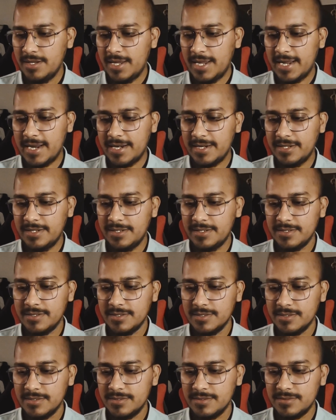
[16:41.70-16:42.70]
And
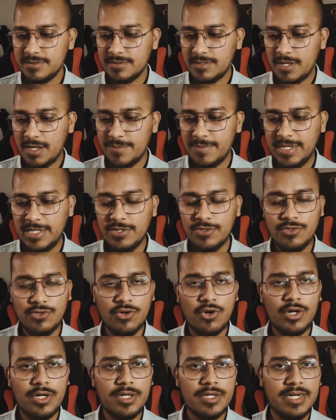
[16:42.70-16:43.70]
I mean, you do
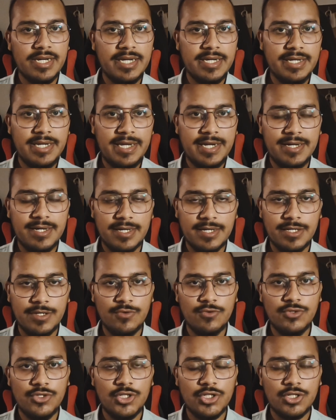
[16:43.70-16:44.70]
not really need a
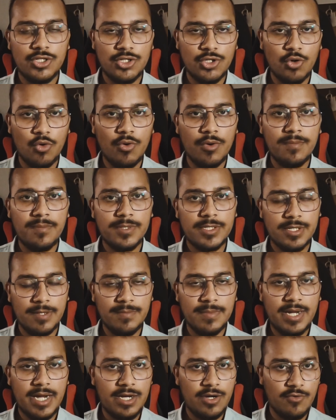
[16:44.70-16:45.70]
huge show some
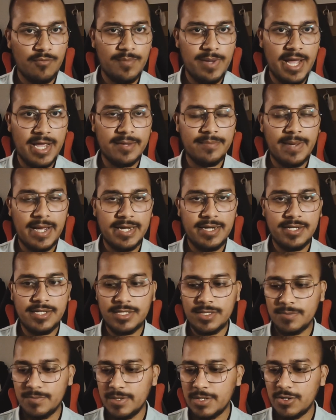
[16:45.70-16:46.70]
kind of bank
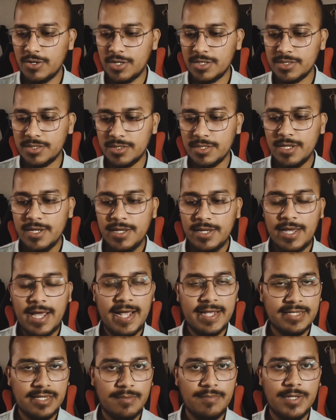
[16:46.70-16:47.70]
balance, because
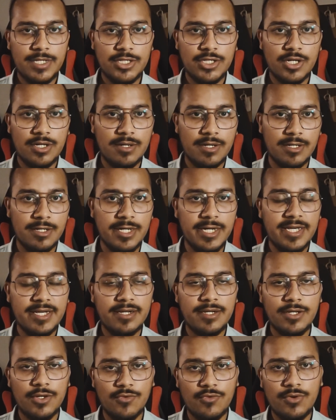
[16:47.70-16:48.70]
as I mentioned earlier,
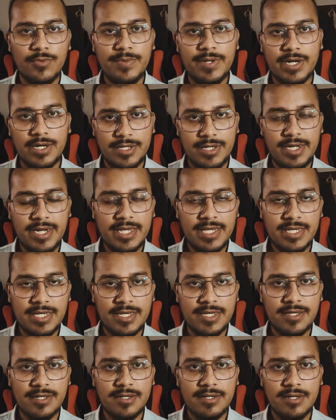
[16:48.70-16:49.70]
you would be earning
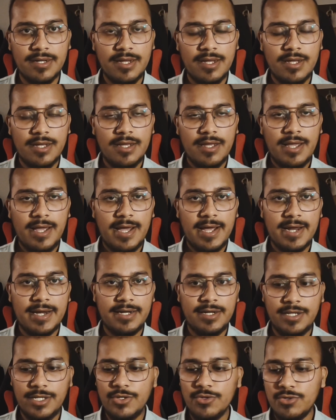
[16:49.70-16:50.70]
here
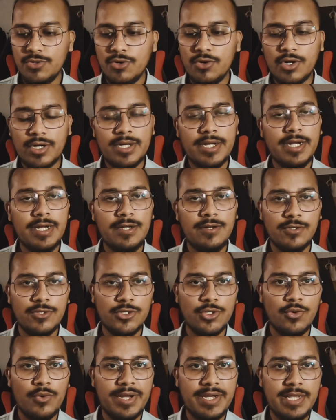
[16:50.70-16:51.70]
and you do not need to
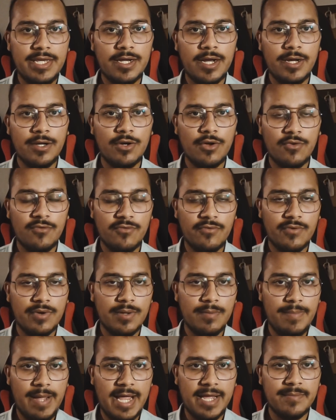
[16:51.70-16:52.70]
show any kind of a
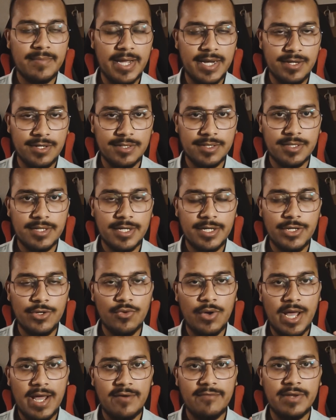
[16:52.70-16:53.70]
bank balance, that you
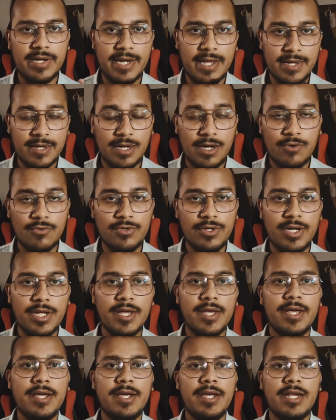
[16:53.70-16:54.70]
have an account
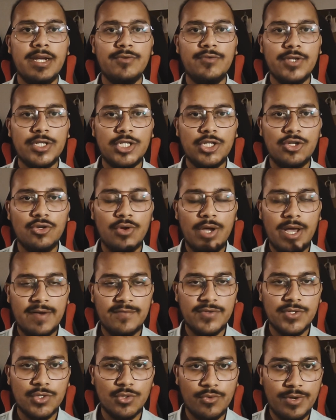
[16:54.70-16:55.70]
in which you have
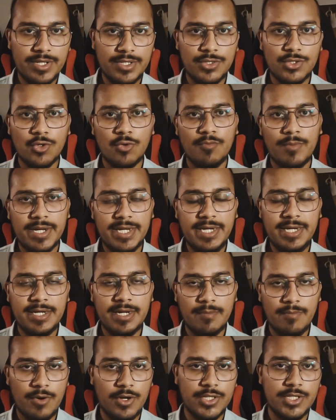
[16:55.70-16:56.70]
so and so money
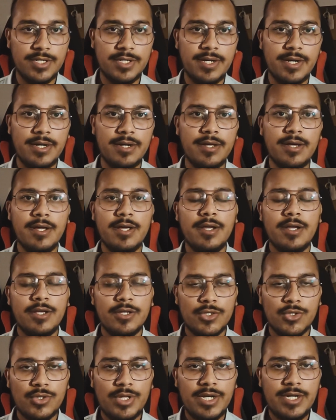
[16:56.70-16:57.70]
deposited
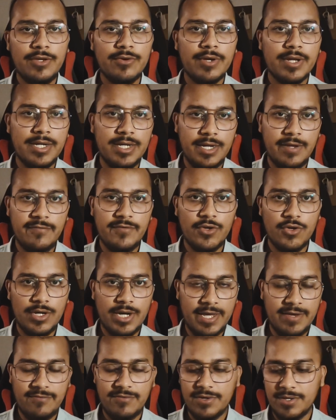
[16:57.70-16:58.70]
so that you can live your
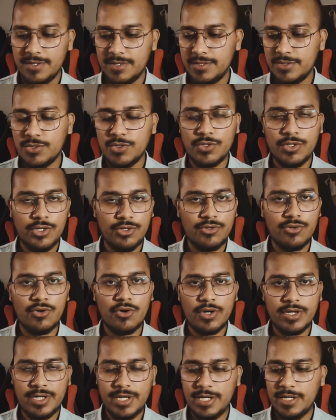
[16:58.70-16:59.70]
life here. So you do
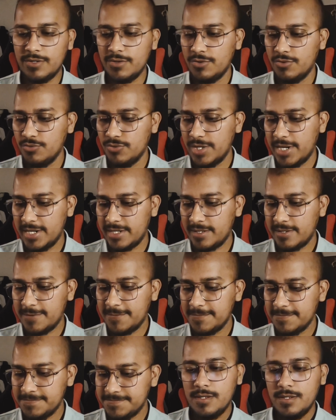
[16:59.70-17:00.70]
not need to do that.
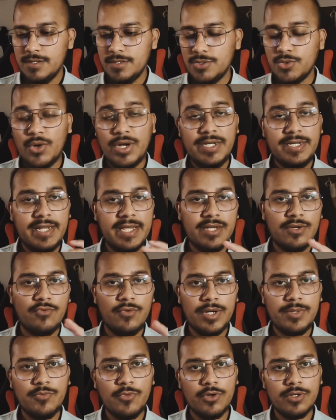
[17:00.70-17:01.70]
So I'll take
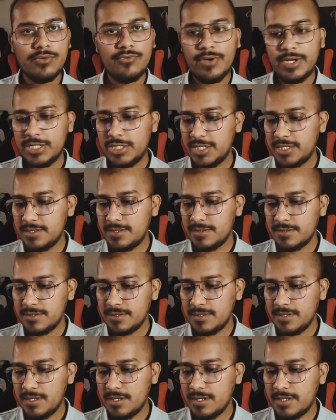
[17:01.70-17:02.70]
one more question.
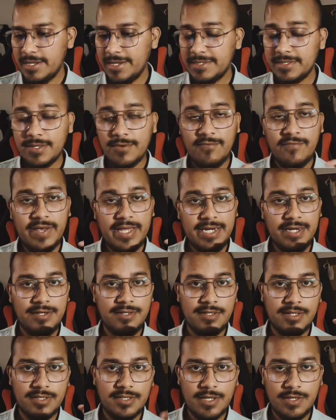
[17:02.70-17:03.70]
It's a very
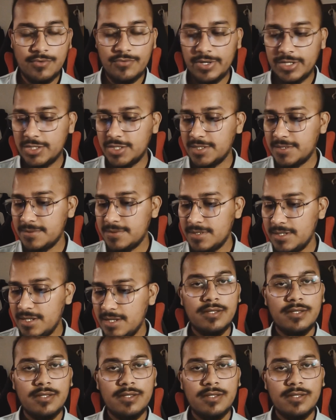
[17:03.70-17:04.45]
interesting question.